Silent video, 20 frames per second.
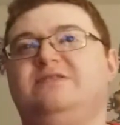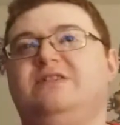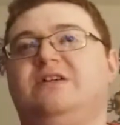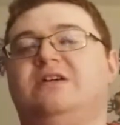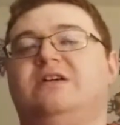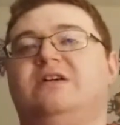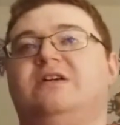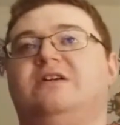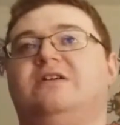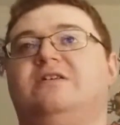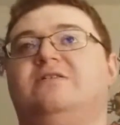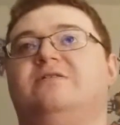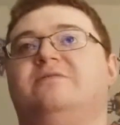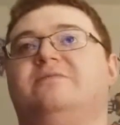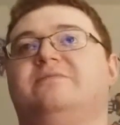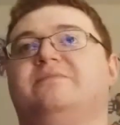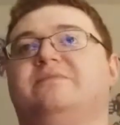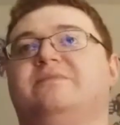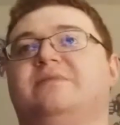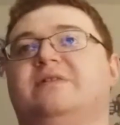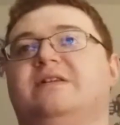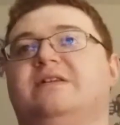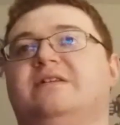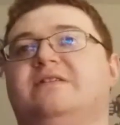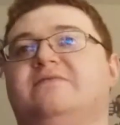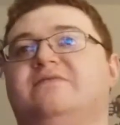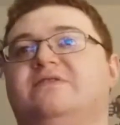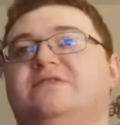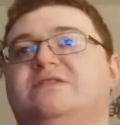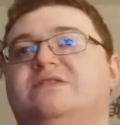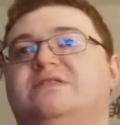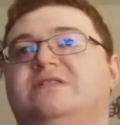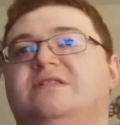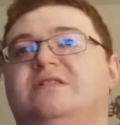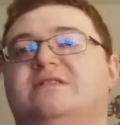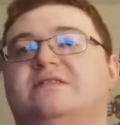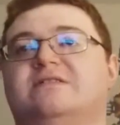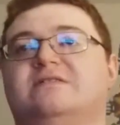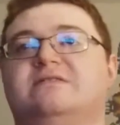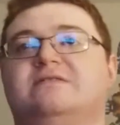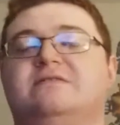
Oh this kick